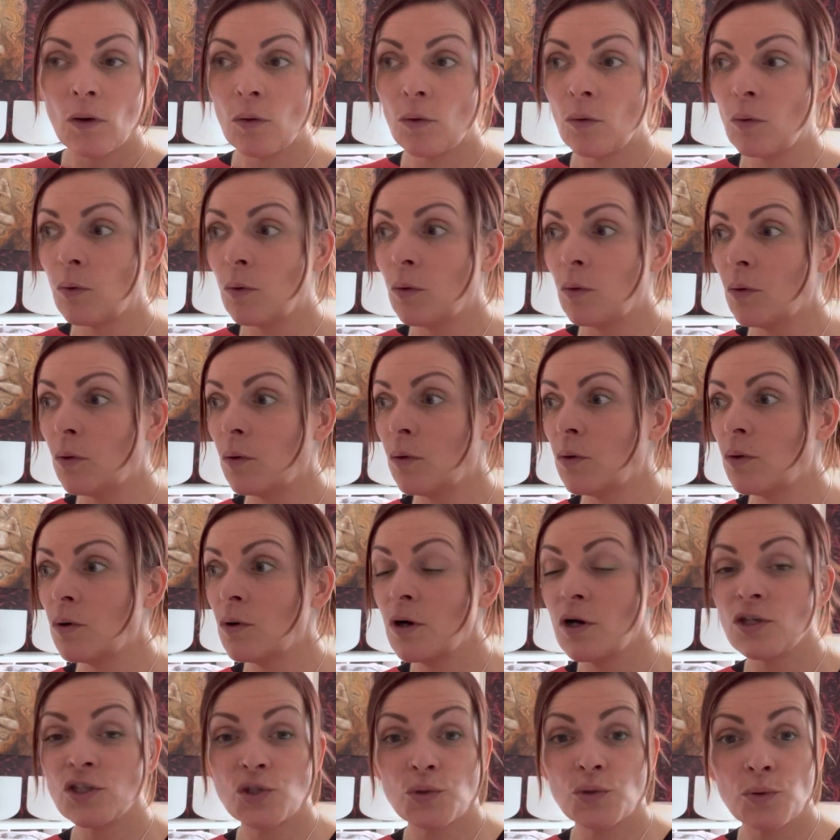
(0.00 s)
or
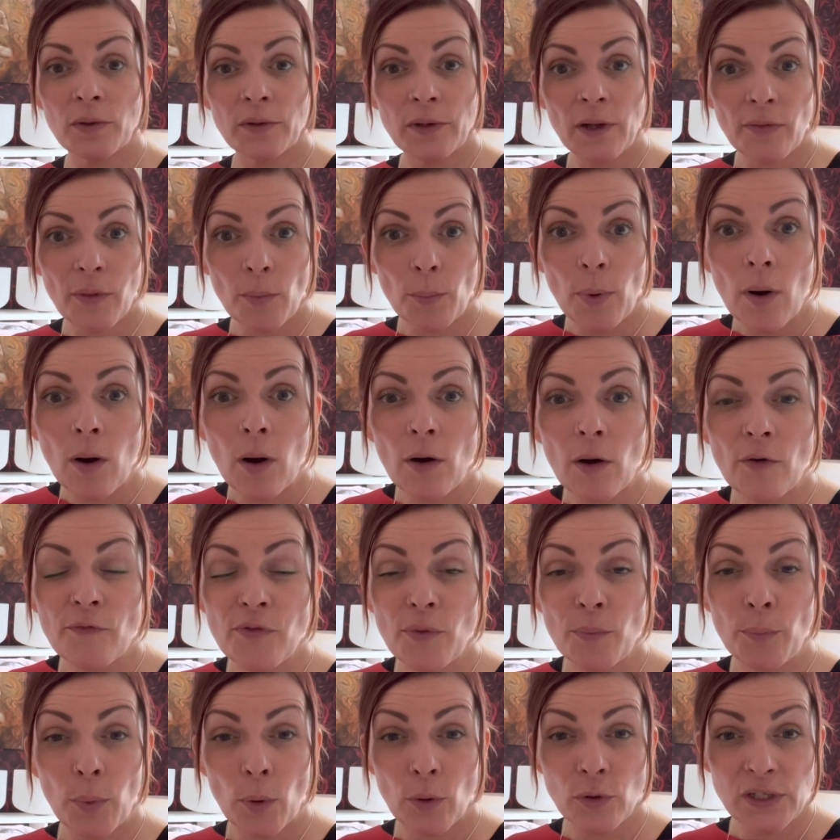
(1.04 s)
to another part of the
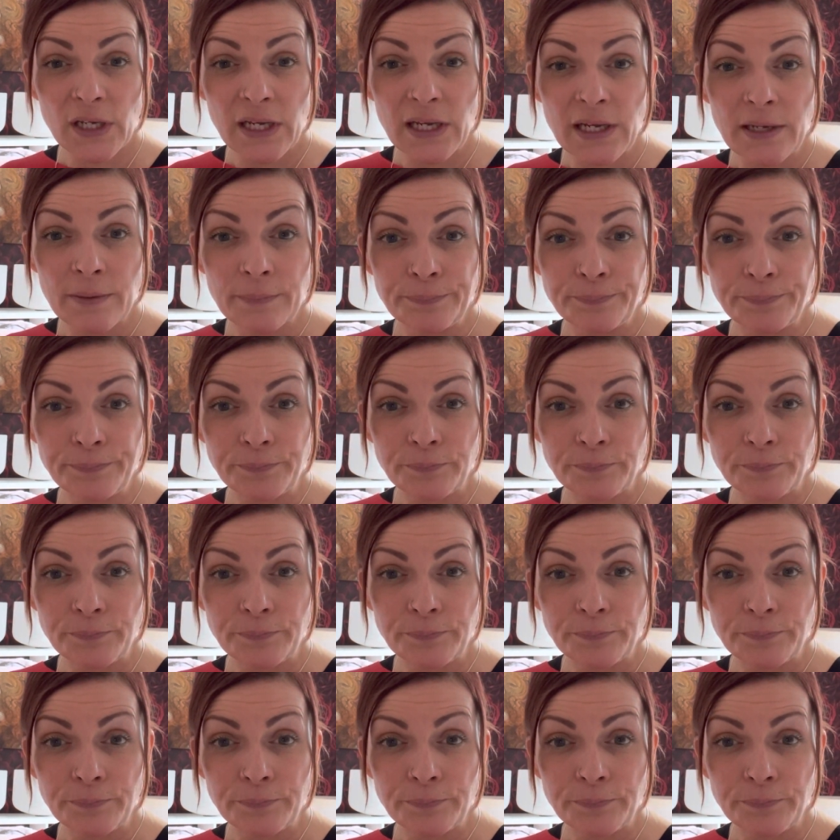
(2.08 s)
body,